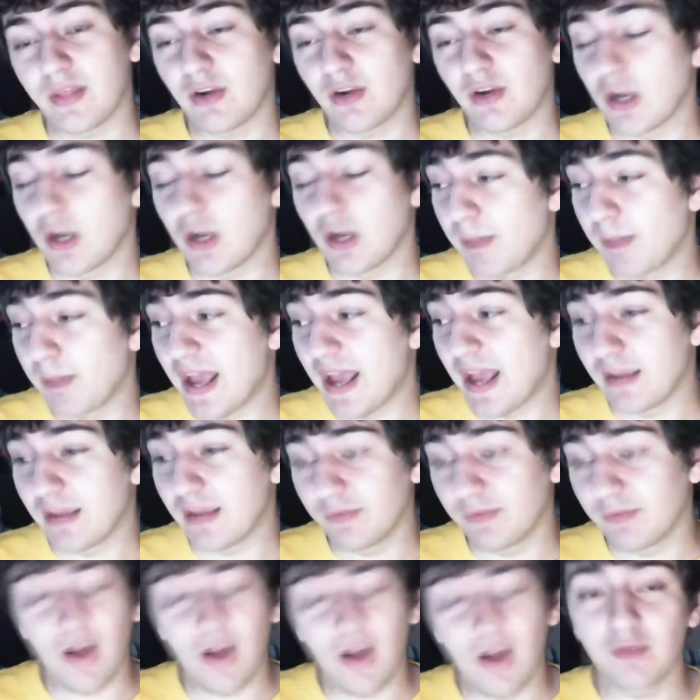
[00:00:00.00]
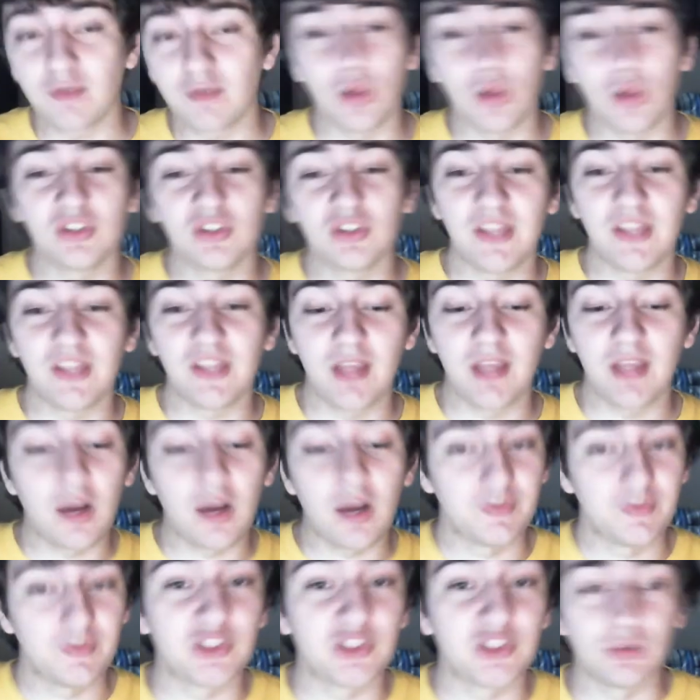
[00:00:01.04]
Or I could pay $5 and get the
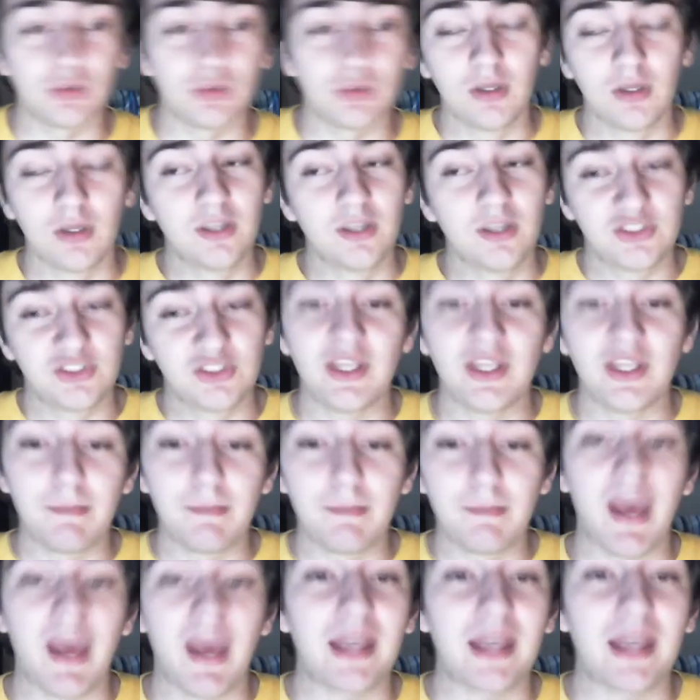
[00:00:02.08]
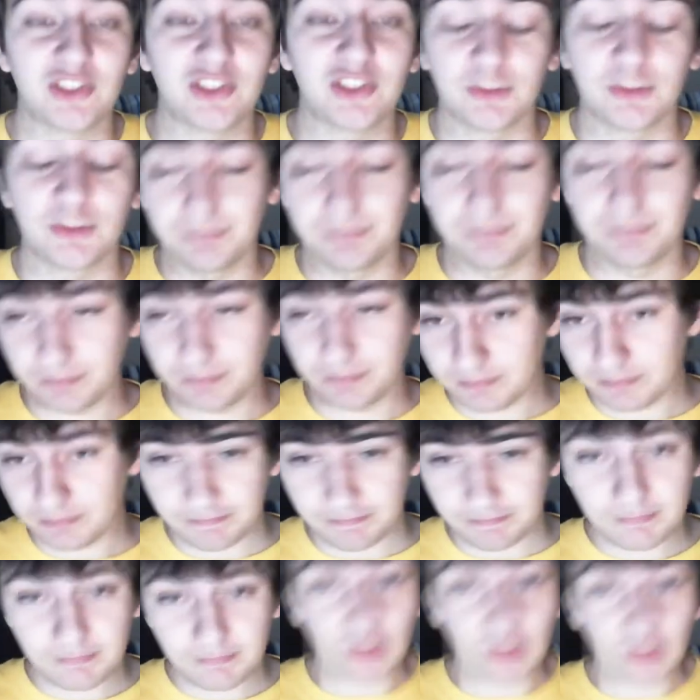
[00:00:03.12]
unofficial Steam patch.
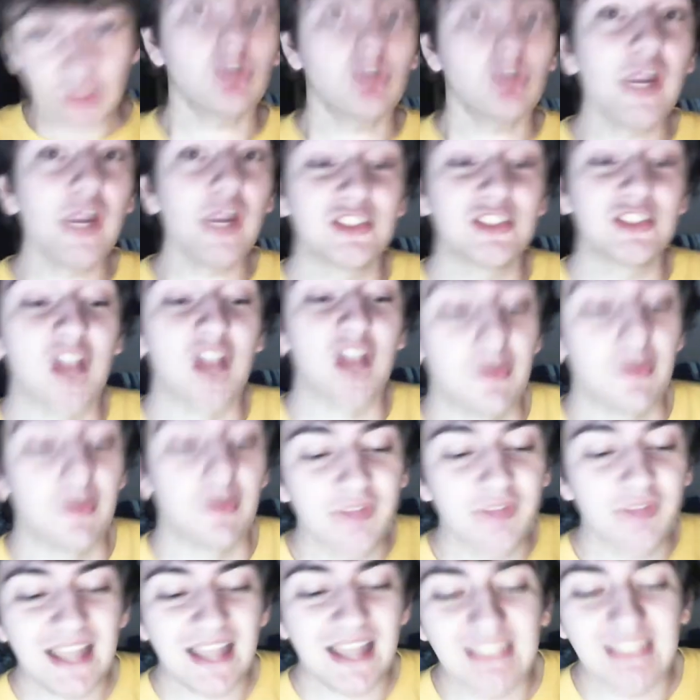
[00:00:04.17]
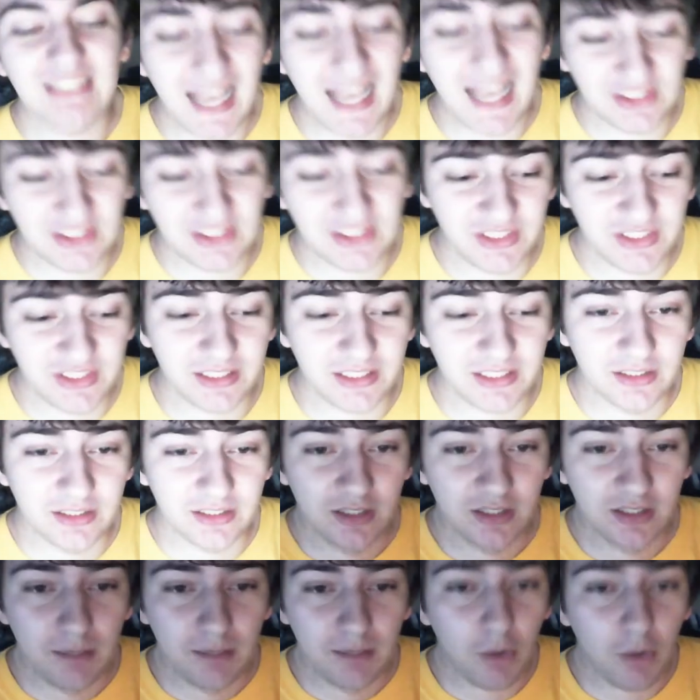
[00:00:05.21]
Great stuff, fantastic
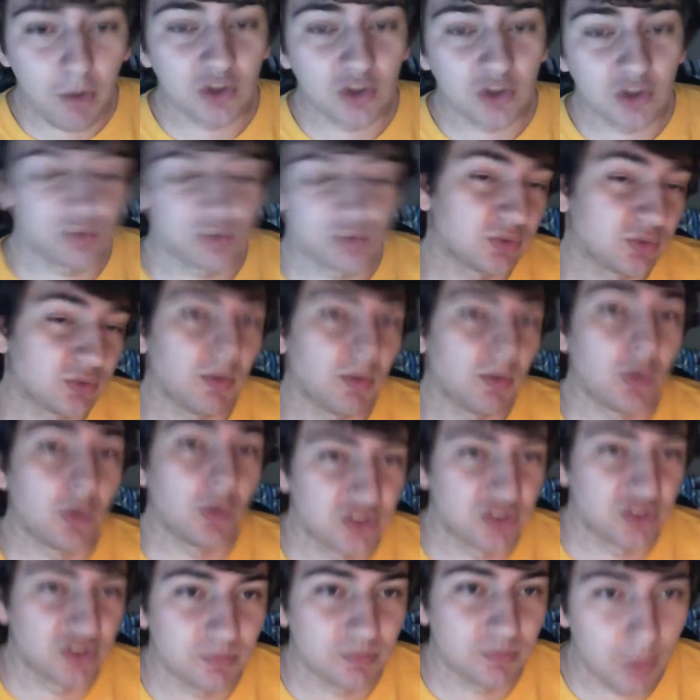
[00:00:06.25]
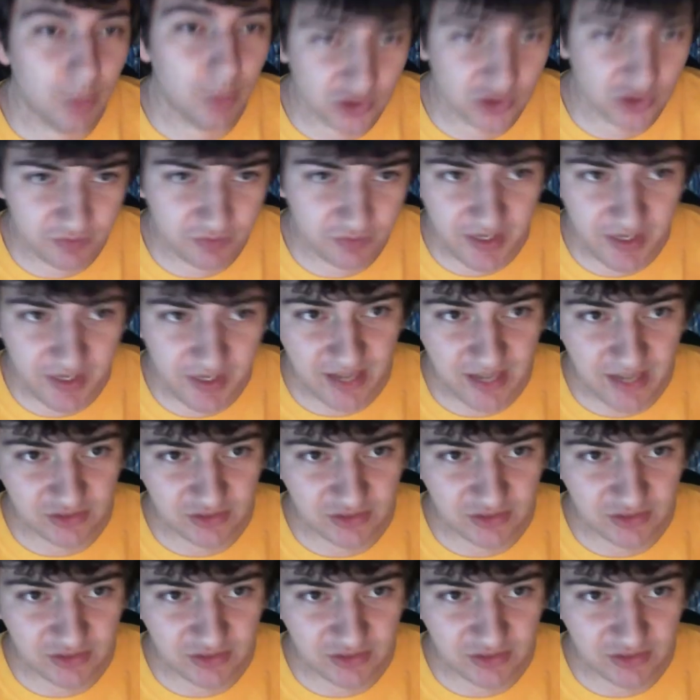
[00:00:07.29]
mods, or most mods are fantastic.